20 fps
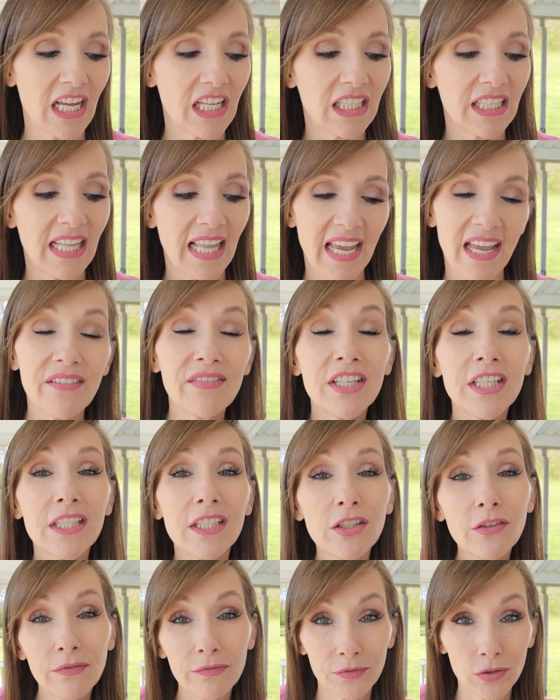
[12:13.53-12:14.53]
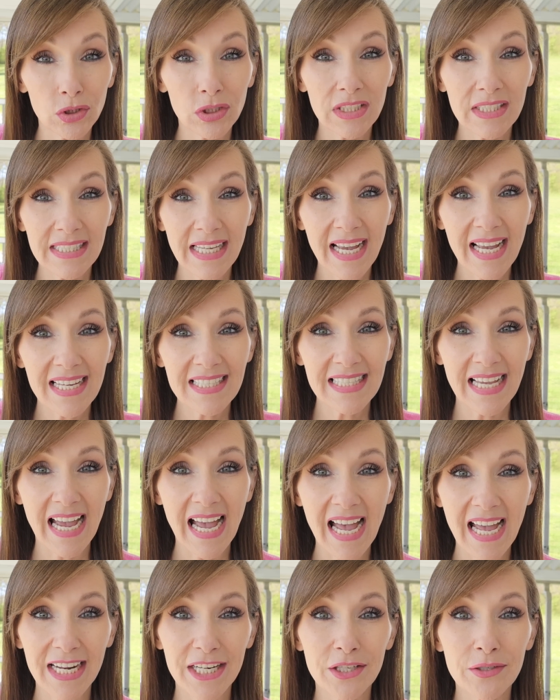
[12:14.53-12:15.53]
11 full size
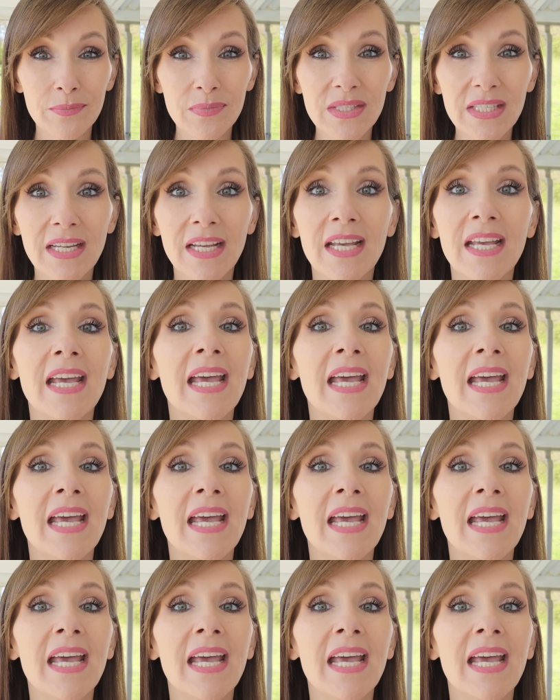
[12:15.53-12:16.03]
items.